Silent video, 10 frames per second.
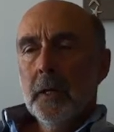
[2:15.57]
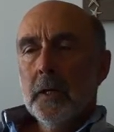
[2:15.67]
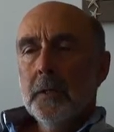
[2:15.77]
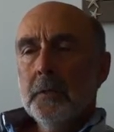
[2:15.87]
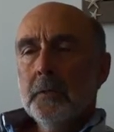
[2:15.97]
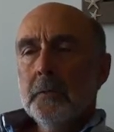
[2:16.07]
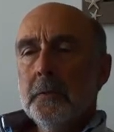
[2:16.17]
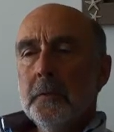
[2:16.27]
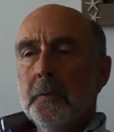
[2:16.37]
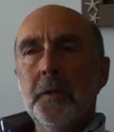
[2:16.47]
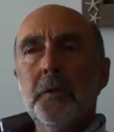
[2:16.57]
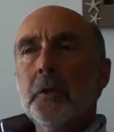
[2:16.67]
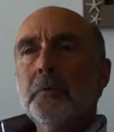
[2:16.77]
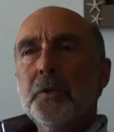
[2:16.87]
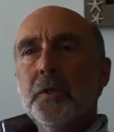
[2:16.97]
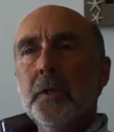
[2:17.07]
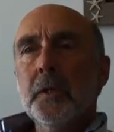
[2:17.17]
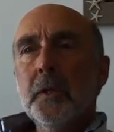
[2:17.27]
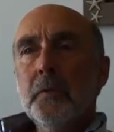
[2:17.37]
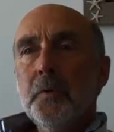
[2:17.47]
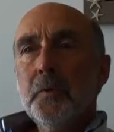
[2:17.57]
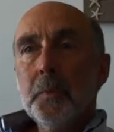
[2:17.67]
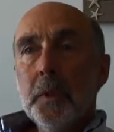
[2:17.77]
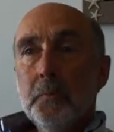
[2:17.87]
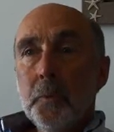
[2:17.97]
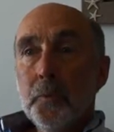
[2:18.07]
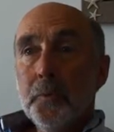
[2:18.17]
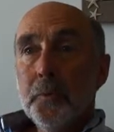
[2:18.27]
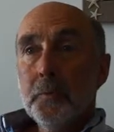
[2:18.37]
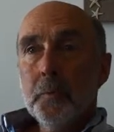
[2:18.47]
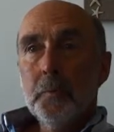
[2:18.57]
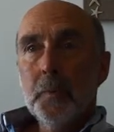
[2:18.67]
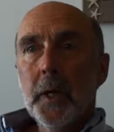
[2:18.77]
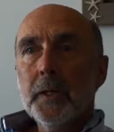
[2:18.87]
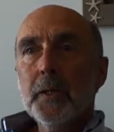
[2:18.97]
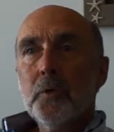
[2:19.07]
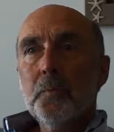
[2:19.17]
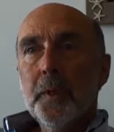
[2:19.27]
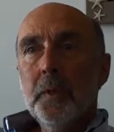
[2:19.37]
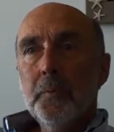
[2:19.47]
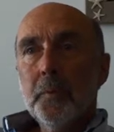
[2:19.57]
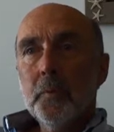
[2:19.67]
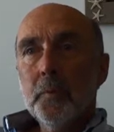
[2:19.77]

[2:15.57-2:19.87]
And there I was dealing with people that were practical people.